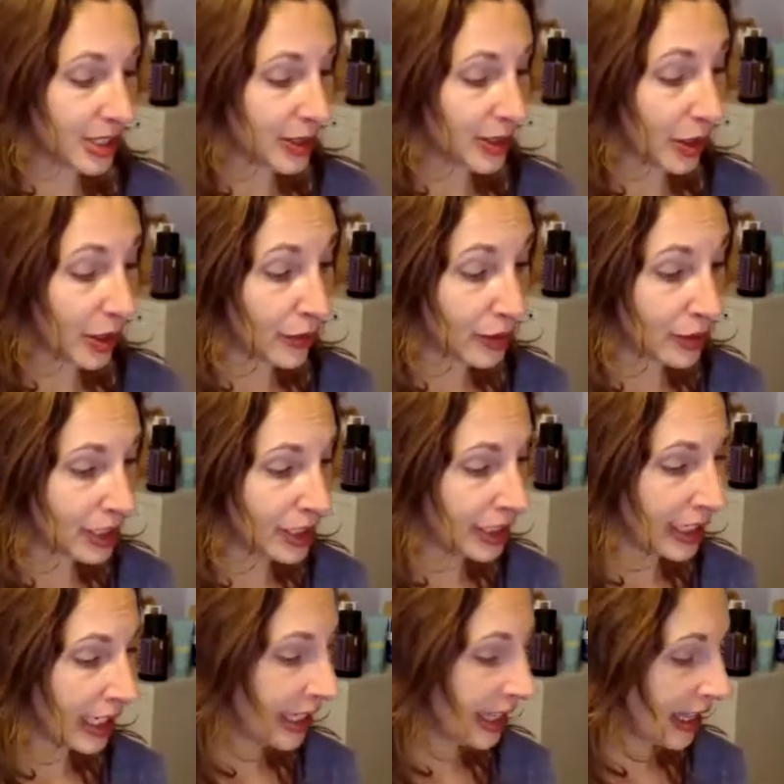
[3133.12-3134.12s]
So I really
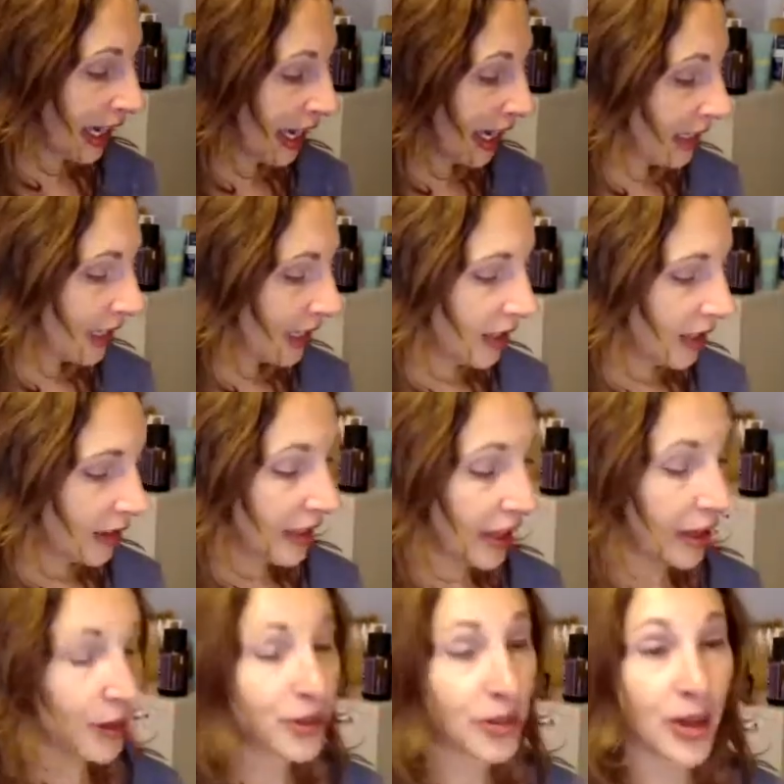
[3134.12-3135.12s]
like that. They
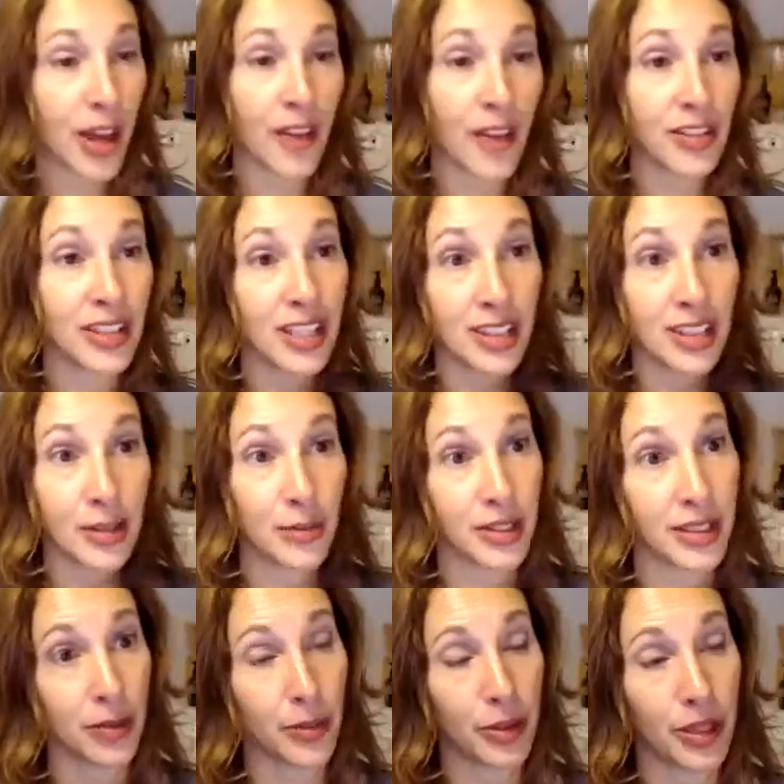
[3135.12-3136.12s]
also have
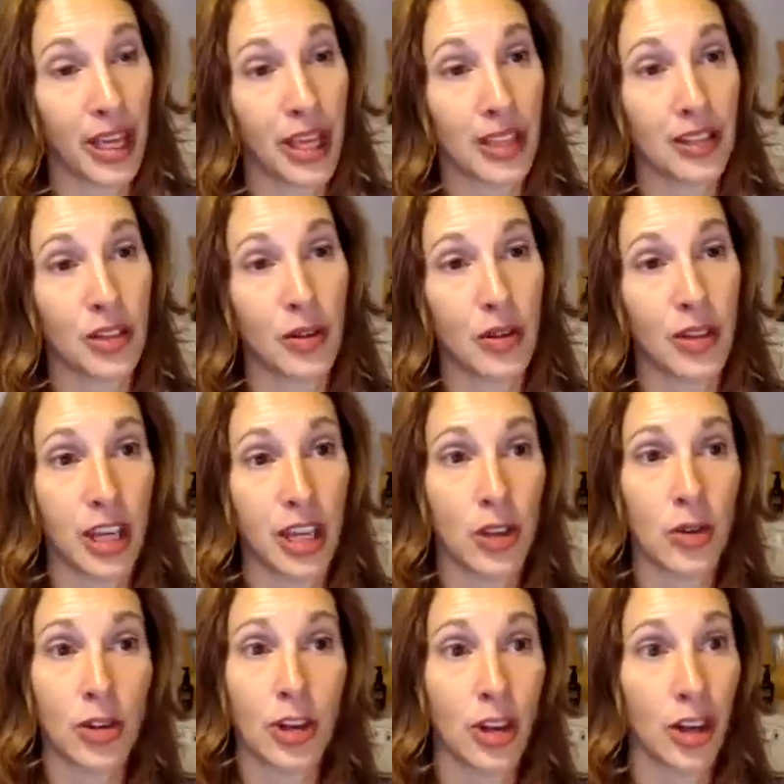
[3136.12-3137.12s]
systems in place. Know that
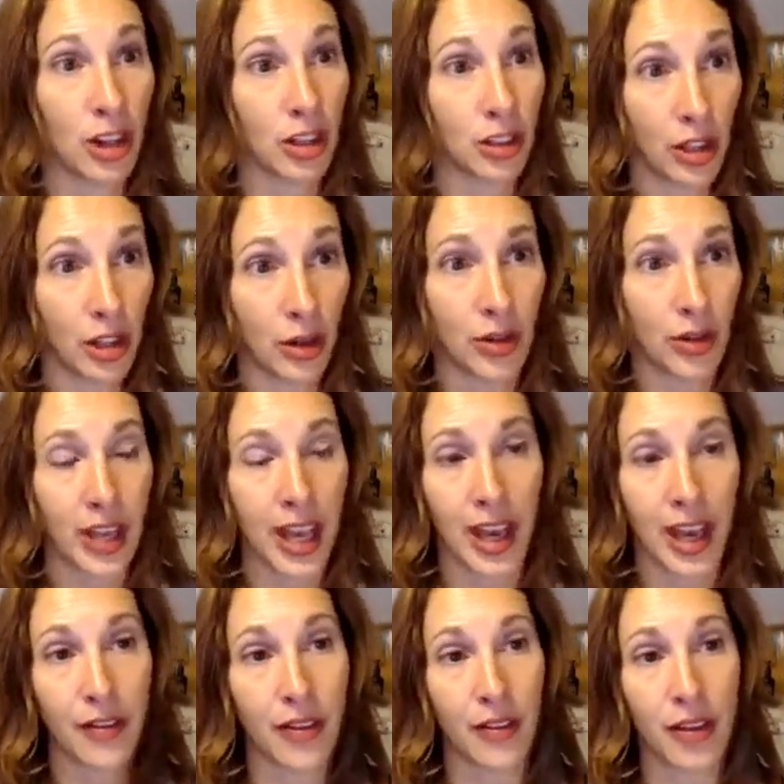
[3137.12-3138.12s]
you are not alone. They
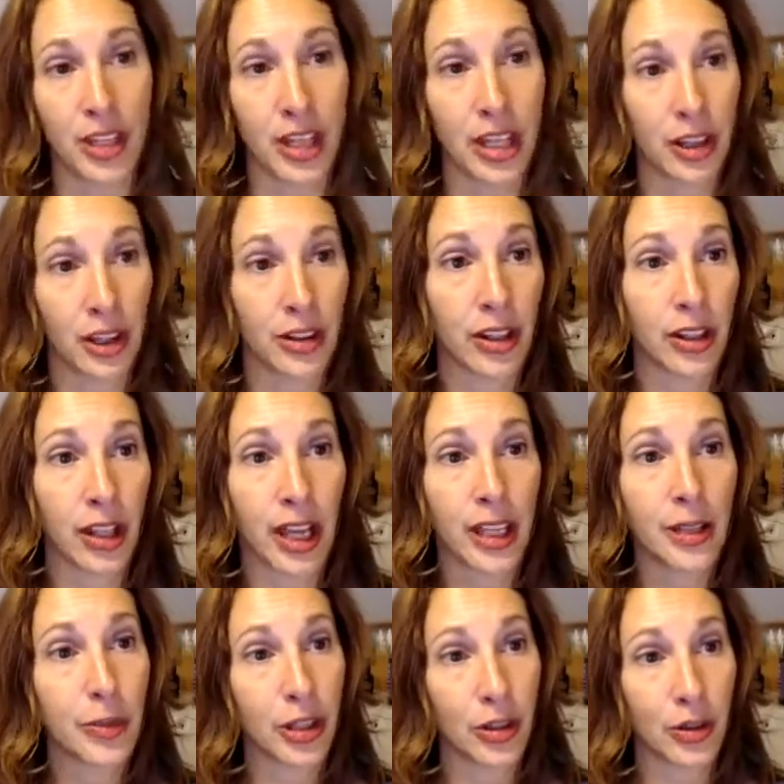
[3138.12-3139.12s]
have everything
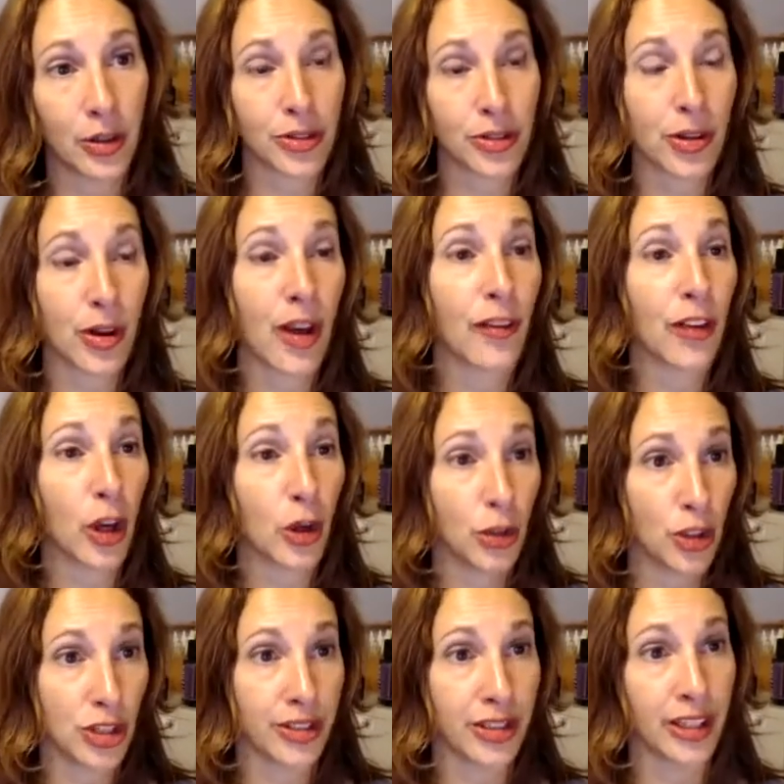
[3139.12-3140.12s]
online, but you also have
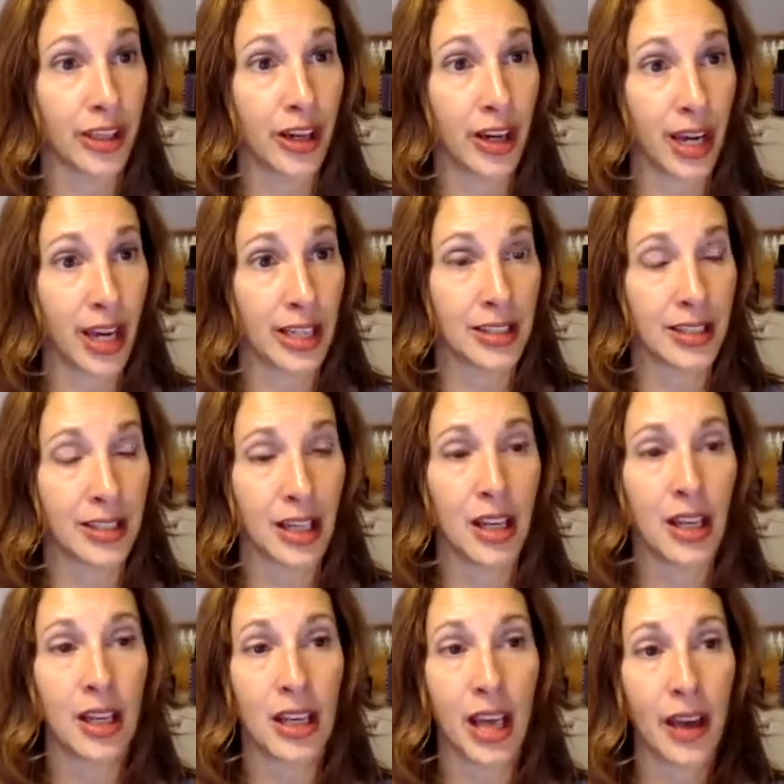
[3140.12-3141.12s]
coaches and guides.
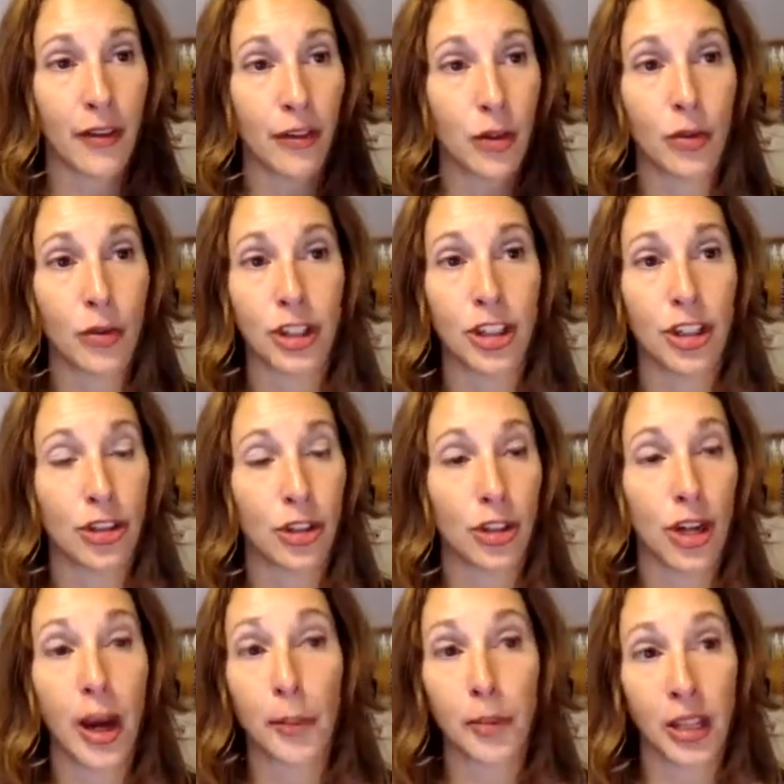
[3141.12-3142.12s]
Everyone in
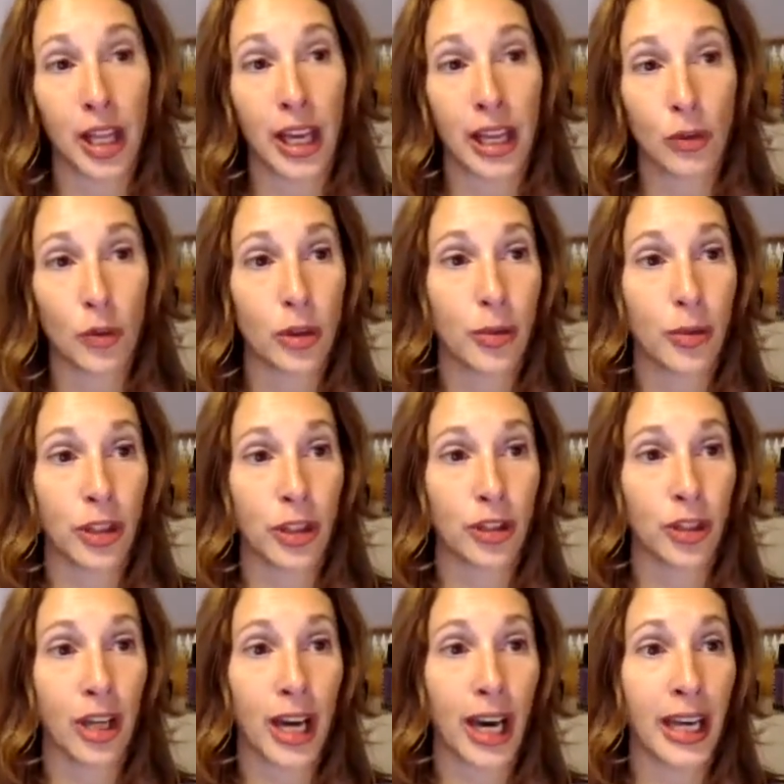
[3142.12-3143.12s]
your upline would be
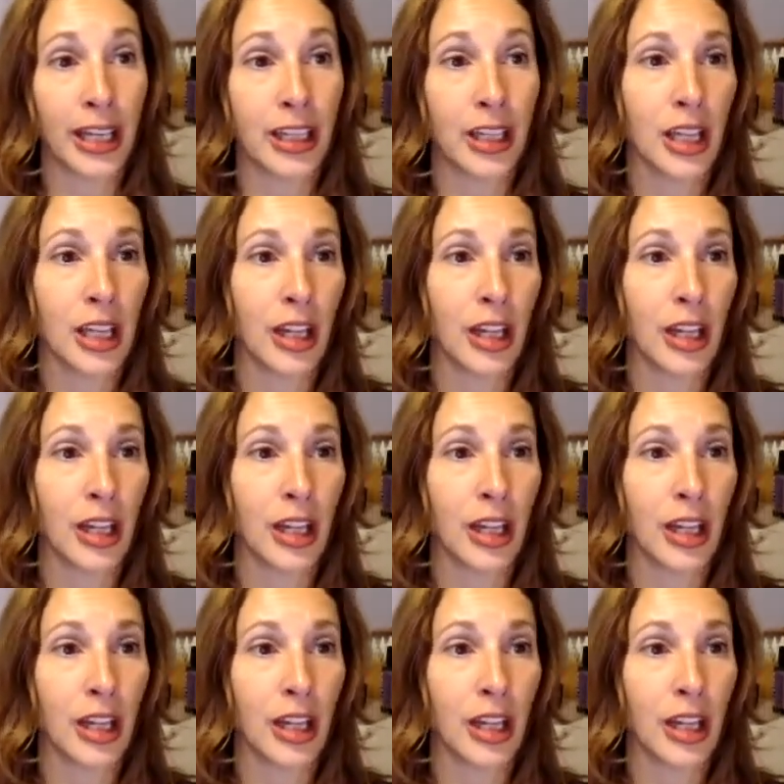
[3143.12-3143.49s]
your guide.